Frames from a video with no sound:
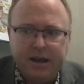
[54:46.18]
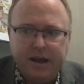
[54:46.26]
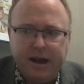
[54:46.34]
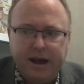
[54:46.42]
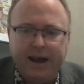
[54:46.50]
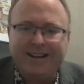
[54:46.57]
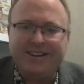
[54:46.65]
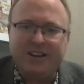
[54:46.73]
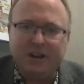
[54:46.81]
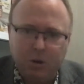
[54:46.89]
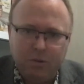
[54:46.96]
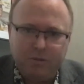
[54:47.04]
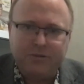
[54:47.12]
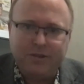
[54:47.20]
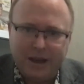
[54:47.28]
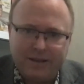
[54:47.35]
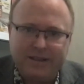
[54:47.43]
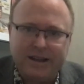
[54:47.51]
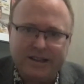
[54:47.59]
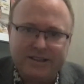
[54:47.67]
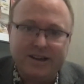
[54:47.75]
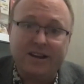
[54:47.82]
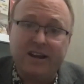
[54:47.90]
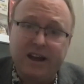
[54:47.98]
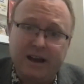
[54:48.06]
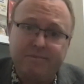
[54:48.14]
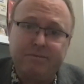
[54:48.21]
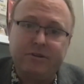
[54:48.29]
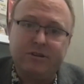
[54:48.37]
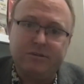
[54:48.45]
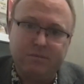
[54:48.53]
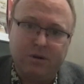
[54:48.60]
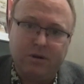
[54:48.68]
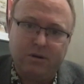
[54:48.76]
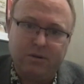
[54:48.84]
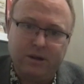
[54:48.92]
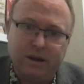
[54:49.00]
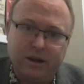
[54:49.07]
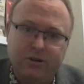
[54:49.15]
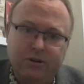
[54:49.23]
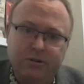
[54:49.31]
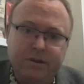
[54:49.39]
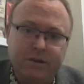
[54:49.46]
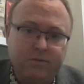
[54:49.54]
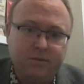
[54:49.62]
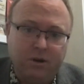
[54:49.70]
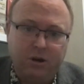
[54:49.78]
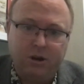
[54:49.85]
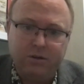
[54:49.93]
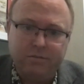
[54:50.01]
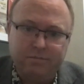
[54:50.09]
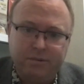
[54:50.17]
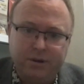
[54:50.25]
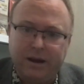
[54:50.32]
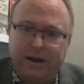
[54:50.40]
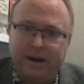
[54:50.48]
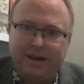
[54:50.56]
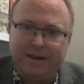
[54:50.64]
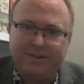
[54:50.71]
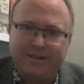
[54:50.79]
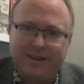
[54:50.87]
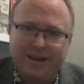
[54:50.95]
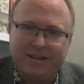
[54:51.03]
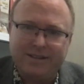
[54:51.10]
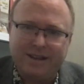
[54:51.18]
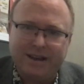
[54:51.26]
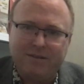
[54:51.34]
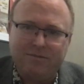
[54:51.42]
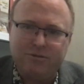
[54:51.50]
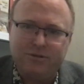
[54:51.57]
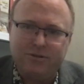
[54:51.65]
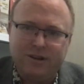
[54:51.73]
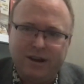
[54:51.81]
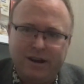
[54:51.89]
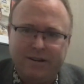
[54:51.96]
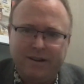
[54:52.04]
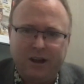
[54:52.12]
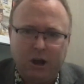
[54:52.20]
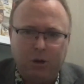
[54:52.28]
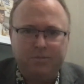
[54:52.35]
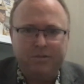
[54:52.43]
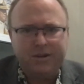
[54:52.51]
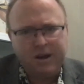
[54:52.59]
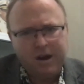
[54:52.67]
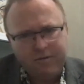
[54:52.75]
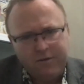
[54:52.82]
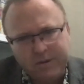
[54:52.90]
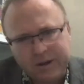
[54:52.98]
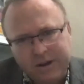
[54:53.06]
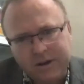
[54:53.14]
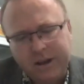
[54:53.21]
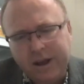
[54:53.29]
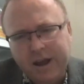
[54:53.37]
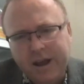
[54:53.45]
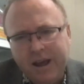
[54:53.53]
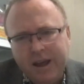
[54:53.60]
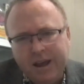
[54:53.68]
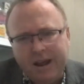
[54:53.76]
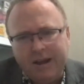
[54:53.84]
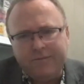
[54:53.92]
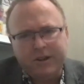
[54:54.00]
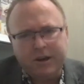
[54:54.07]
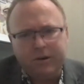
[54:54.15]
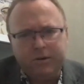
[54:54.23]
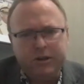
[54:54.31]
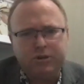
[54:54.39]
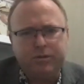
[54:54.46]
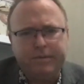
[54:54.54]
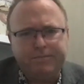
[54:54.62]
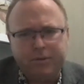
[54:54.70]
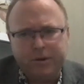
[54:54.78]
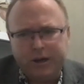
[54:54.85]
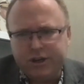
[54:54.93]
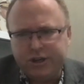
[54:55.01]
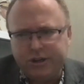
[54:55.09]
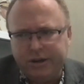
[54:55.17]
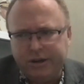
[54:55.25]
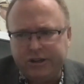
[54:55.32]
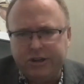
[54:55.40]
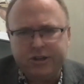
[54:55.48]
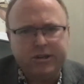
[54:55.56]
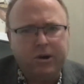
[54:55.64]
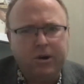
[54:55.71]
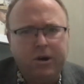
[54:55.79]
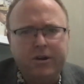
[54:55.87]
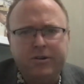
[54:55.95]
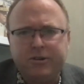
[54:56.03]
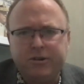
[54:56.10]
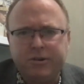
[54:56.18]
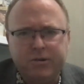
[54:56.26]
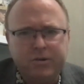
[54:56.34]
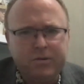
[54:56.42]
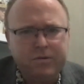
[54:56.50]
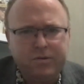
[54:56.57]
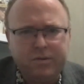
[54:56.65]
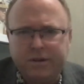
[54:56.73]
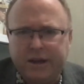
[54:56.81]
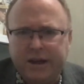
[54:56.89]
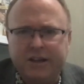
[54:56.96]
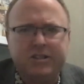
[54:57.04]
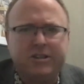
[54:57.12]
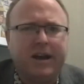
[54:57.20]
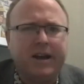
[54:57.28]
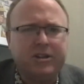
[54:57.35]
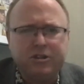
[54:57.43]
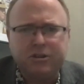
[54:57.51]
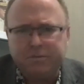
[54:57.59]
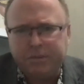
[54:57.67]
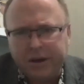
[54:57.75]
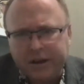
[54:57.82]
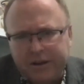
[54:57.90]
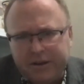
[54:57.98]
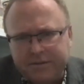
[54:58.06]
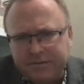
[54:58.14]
I don't think that's going to happen tomorrow. I could be wrong, but I think that would not help the government. Okay, if there is repression, it's just going to exacerbate